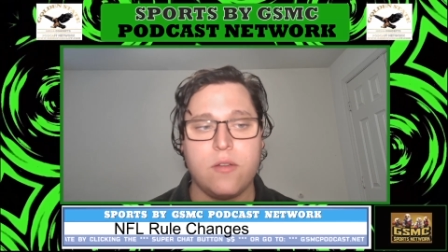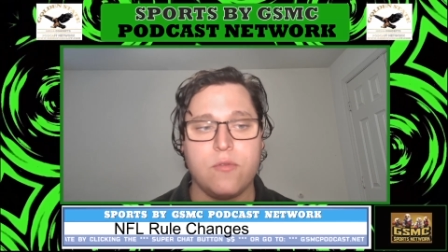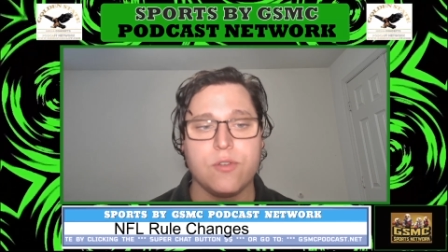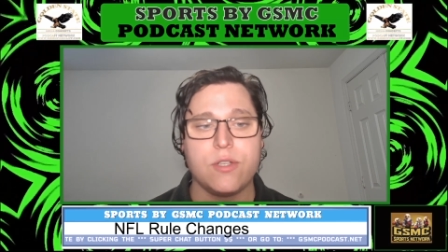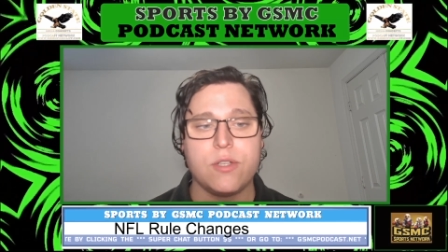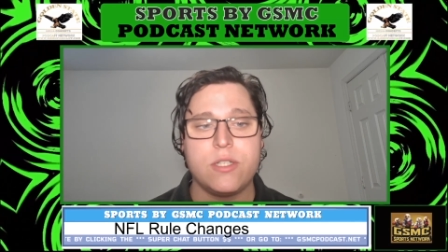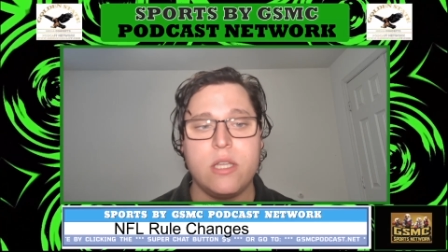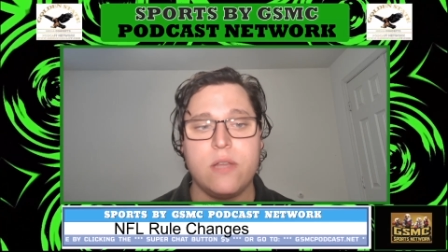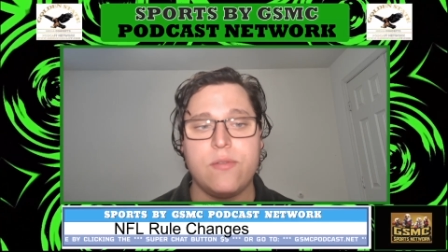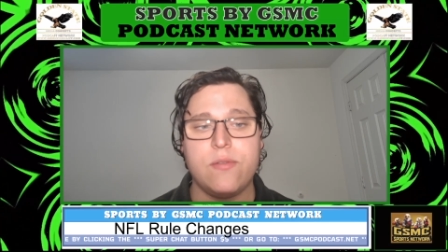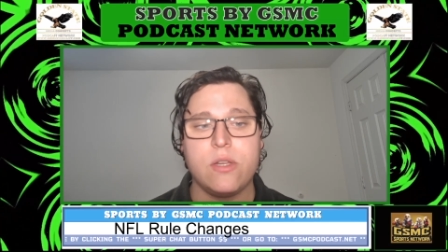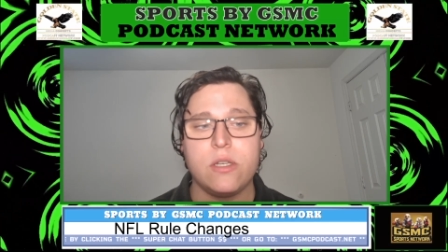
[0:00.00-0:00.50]

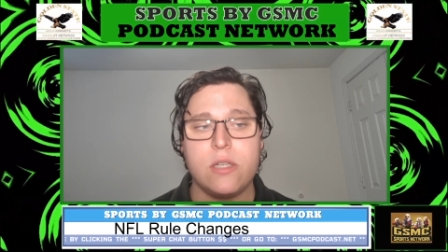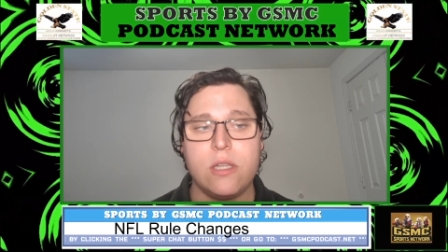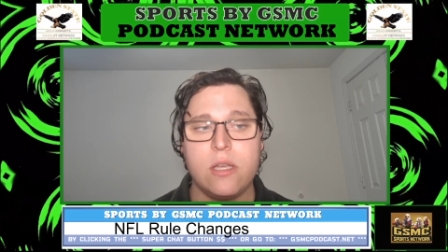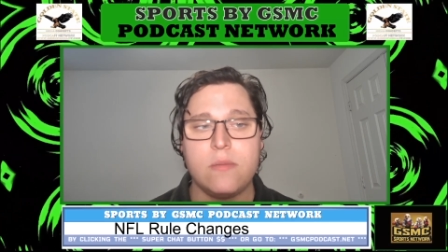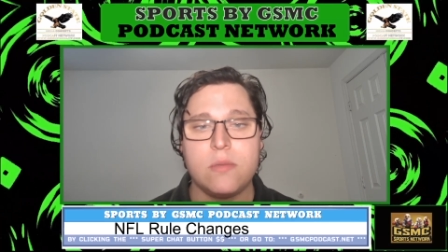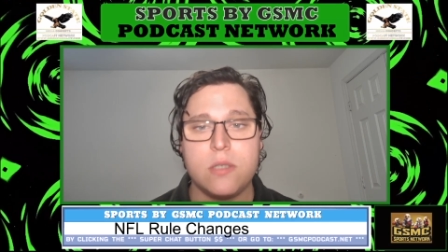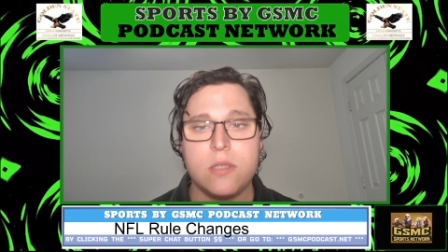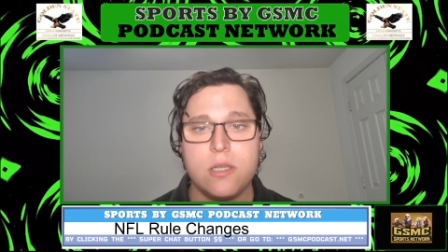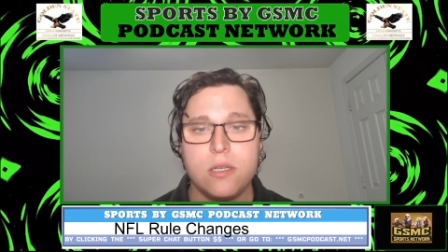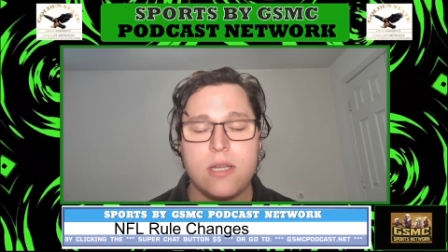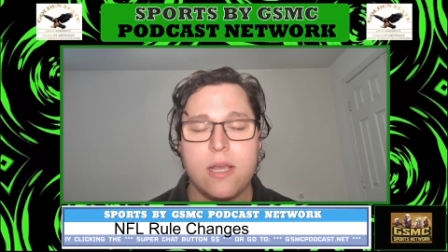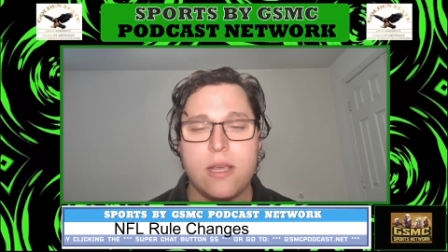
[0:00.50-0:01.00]
receiving
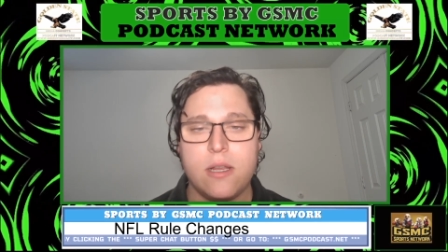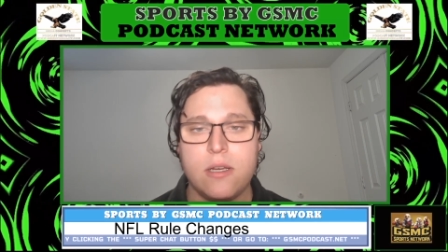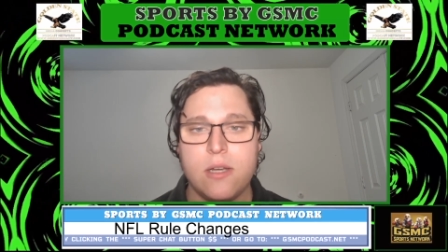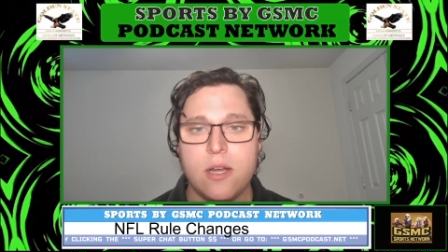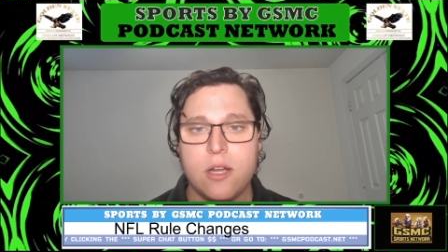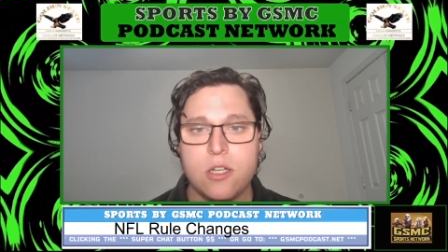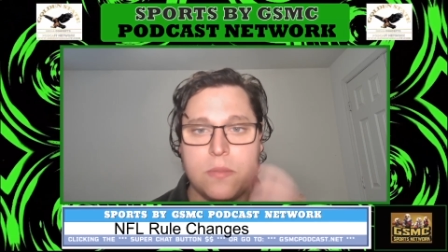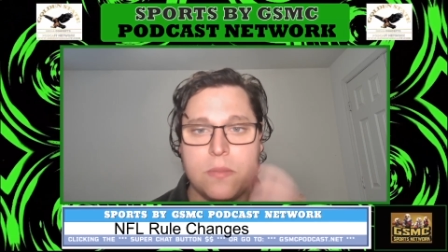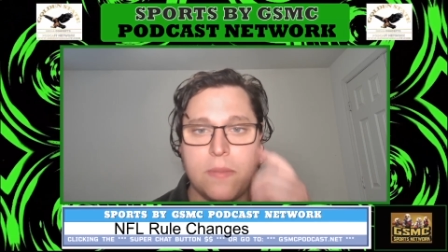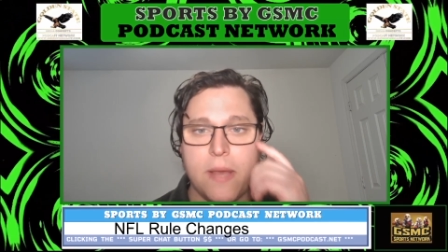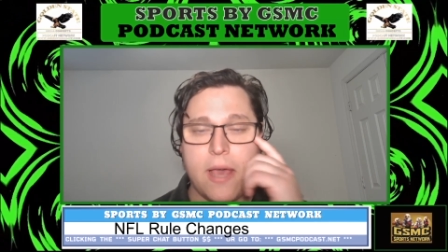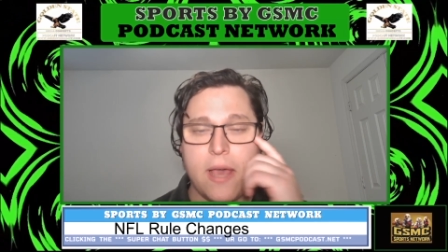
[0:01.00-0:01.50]
teams to take
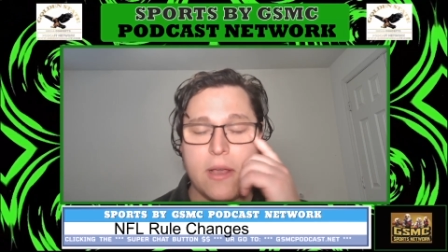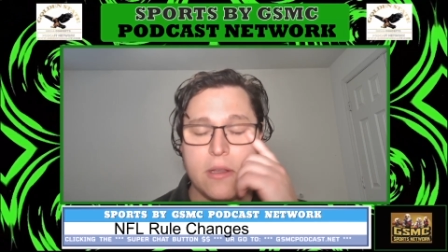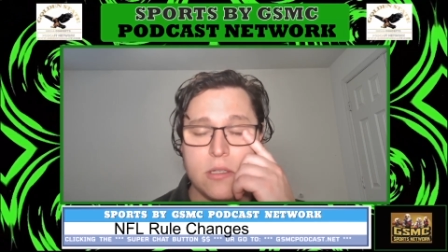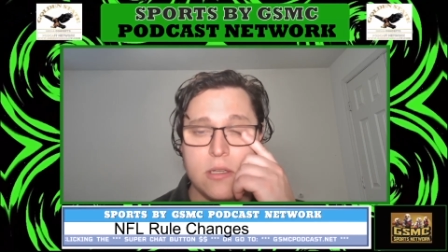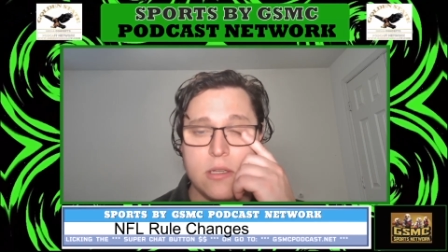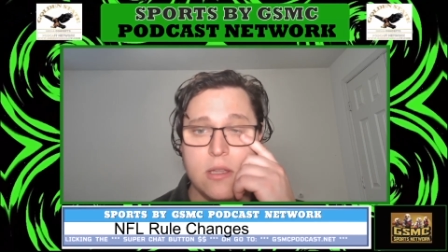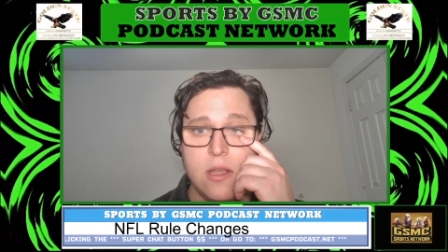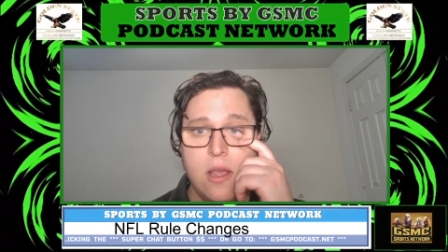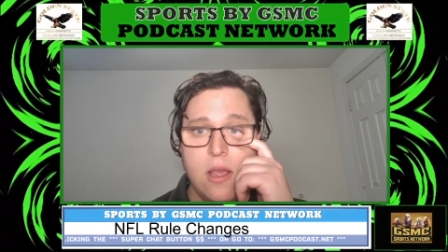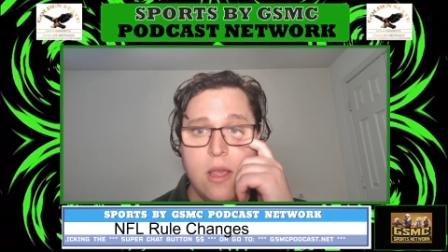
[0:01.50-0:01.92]
touchbacks.